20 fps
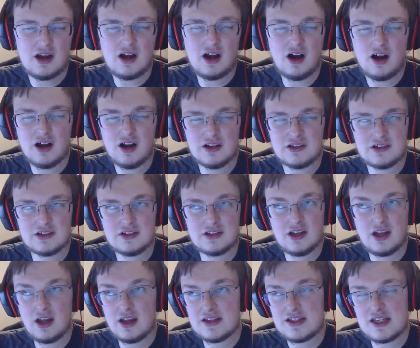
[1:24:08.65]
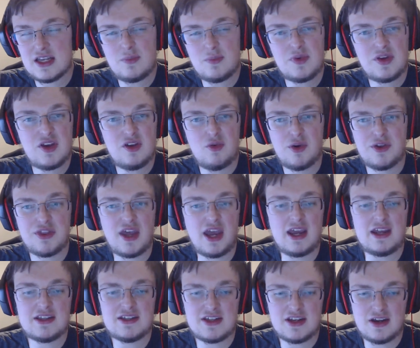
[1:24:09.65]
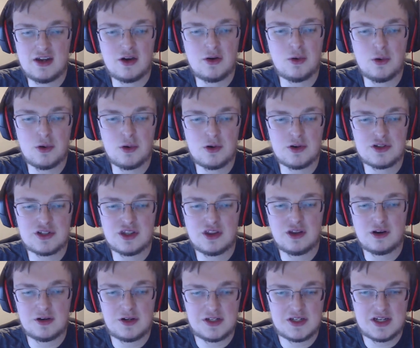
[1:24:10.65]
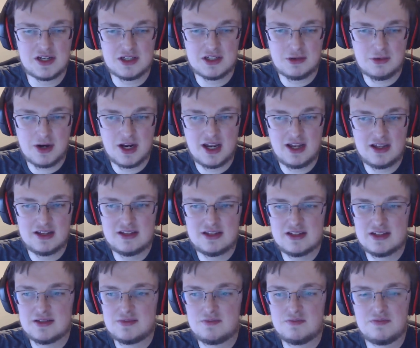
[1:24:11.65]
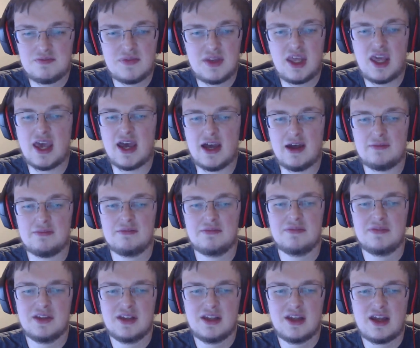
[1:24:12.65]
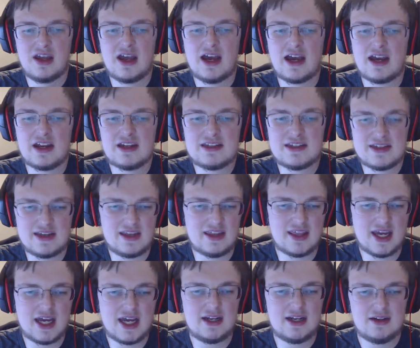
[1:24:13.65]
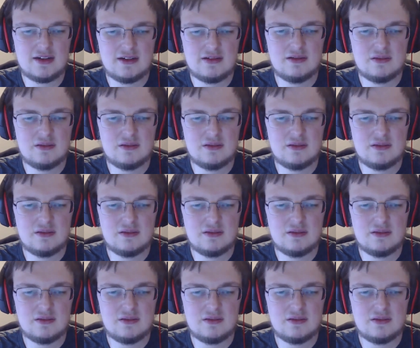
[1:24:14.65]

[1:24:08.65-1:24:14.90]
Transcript: on a C P U with eighteen cores and thirty-six threads, yeah, I could see that.